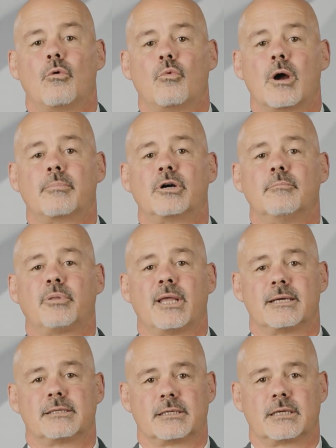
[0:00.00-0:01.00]
rubber and
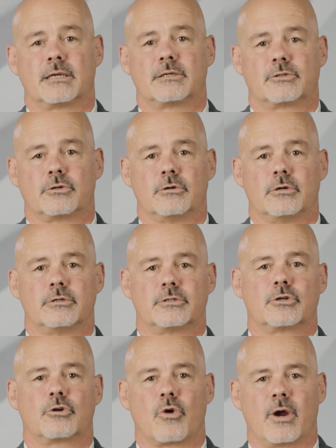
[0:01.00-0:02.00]
plastic
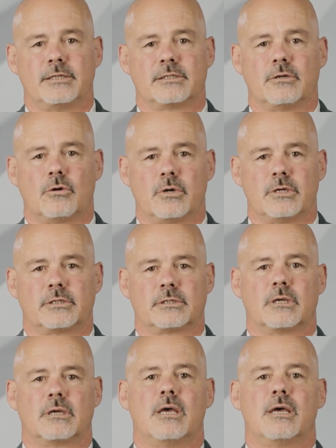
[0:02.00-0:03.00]
extruders, cranes and
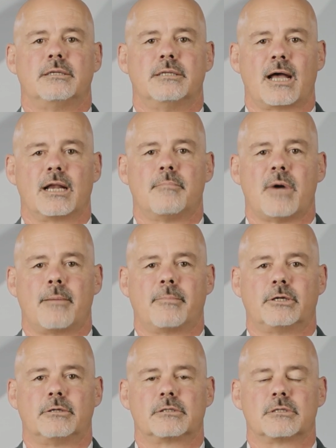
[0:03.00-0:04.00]
hoists,
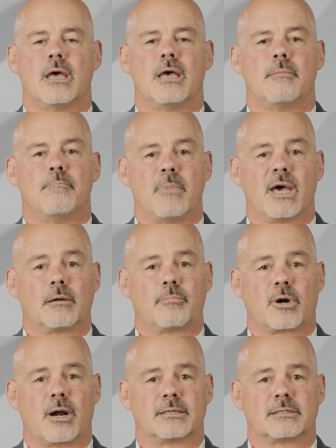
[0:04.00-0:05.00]
dynamometers, metal
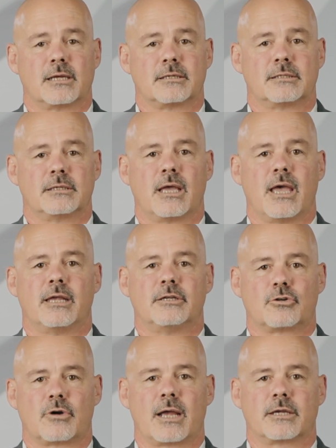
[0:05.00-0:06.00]
processing, and
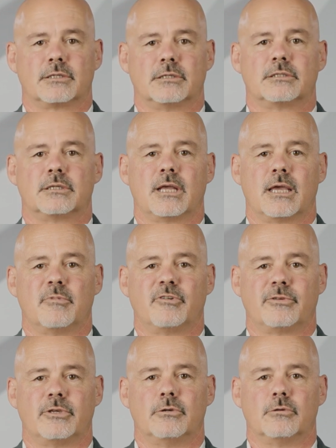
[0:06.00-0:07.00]
traction to name a
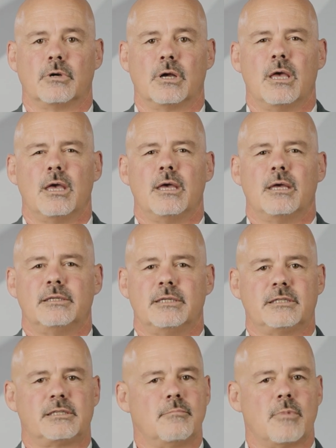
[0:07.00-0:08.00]
few.
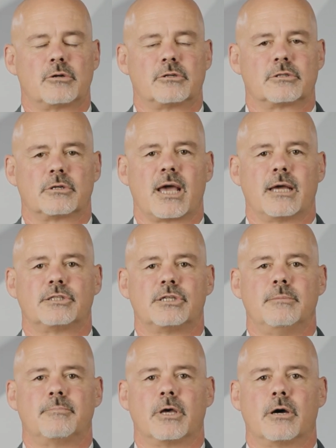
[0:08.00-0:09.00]
DC motors are not
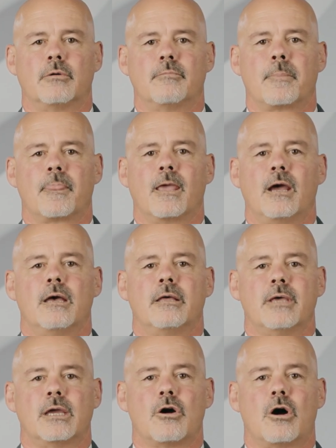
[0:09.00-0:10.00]
cheap though.
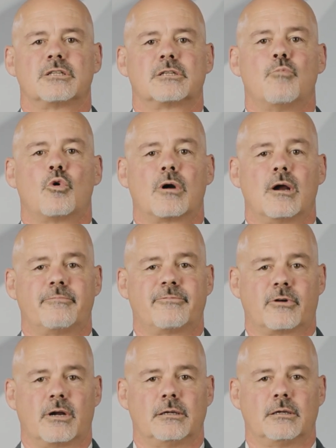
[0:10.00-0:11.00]
They cost more
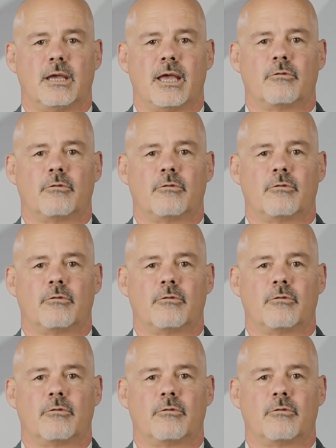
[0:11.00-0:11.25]
upfront